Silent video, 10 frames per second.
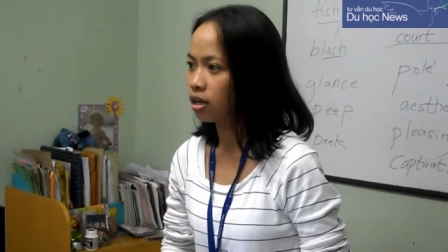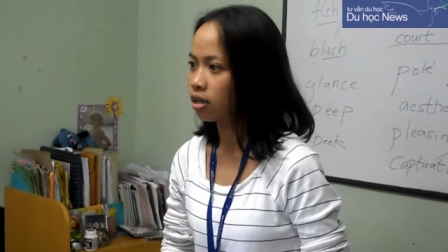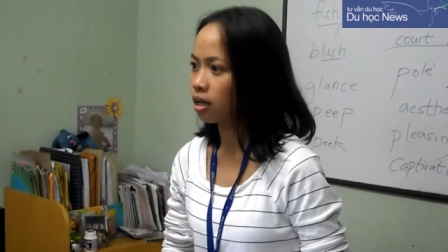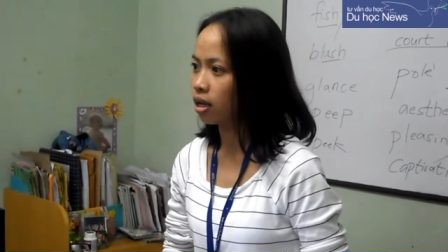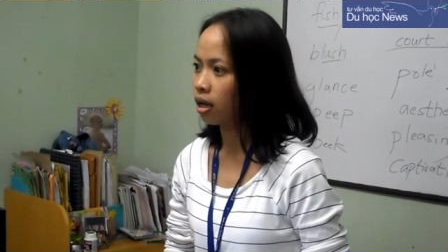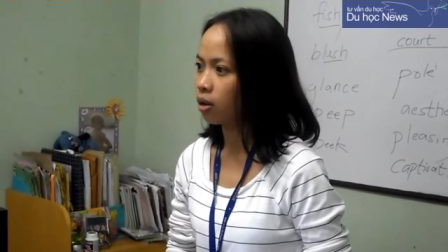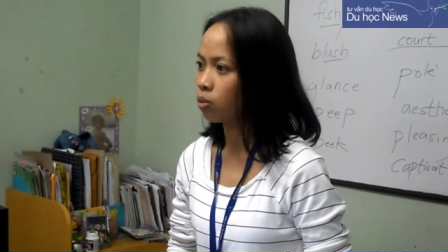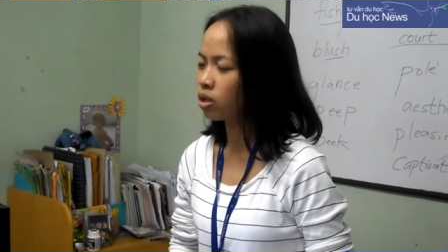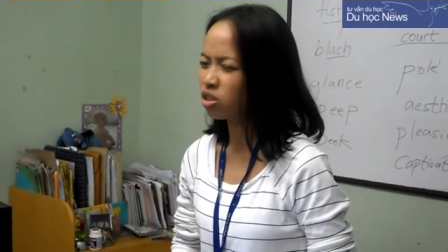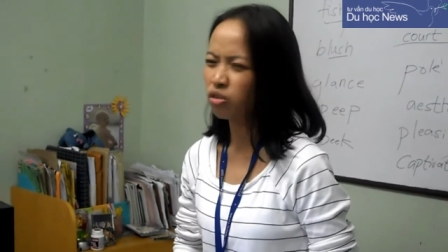Okay,
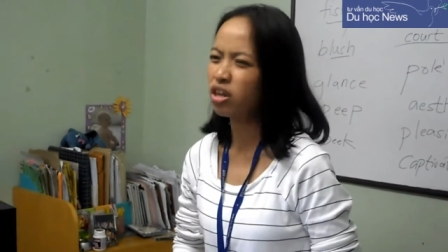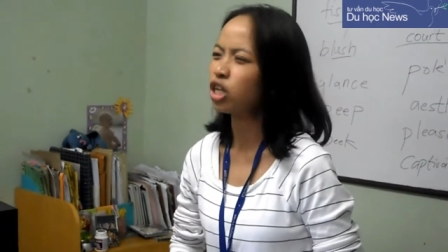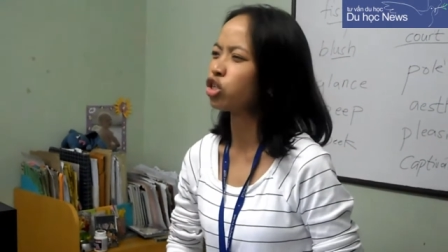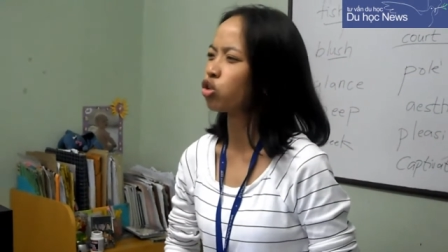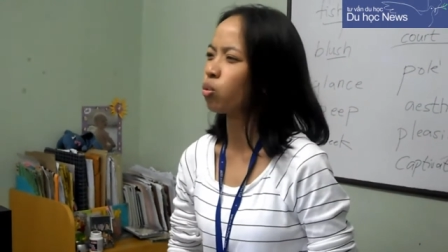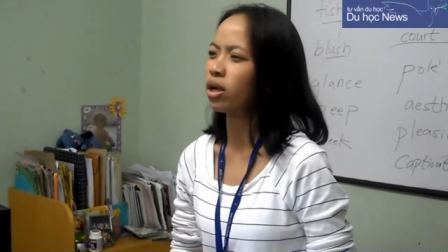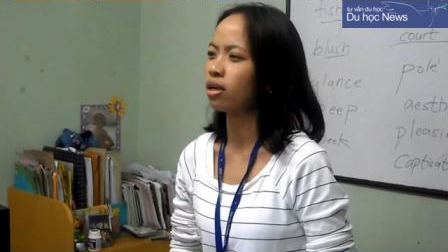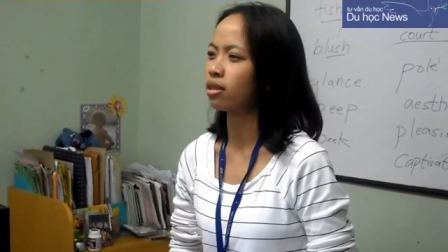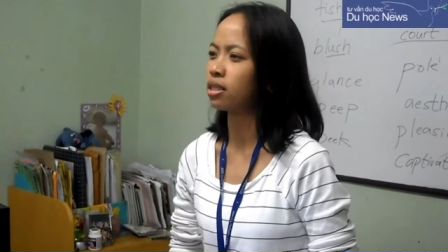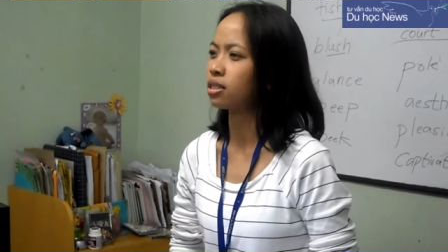what are they
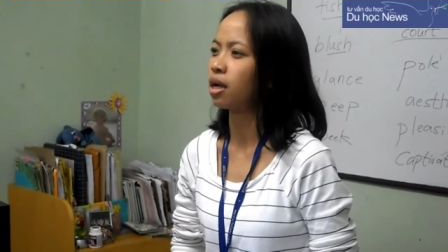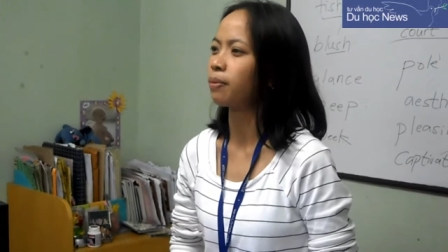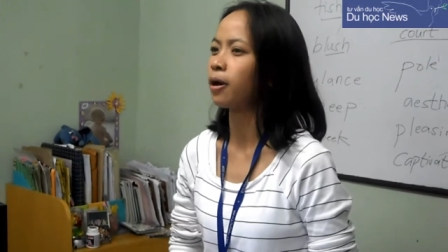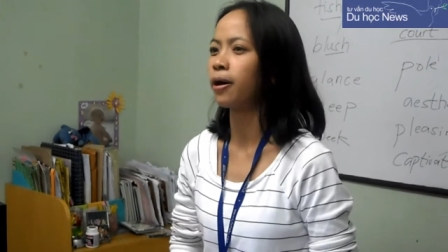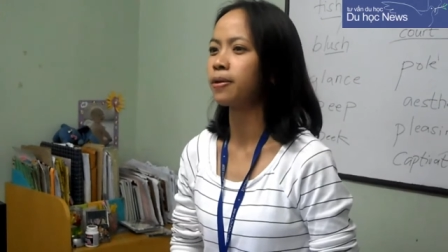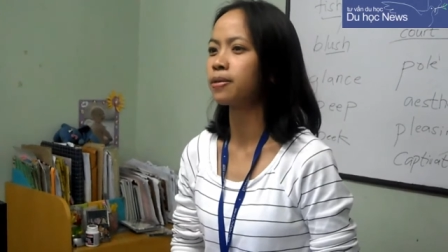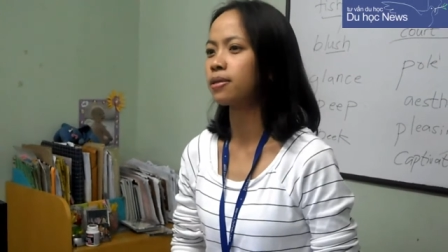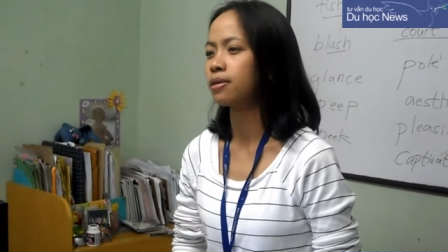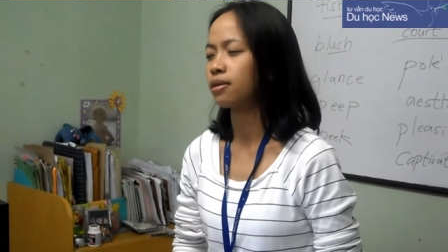doing this time, guys?